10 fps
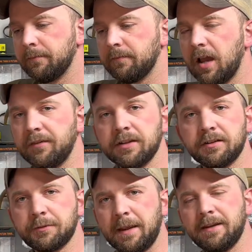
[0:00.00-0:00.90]
I've got their
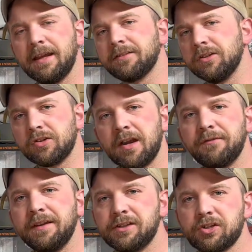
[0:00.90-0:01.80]
spandex, their dry
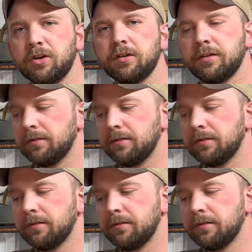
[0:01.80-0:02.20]
fit shirt,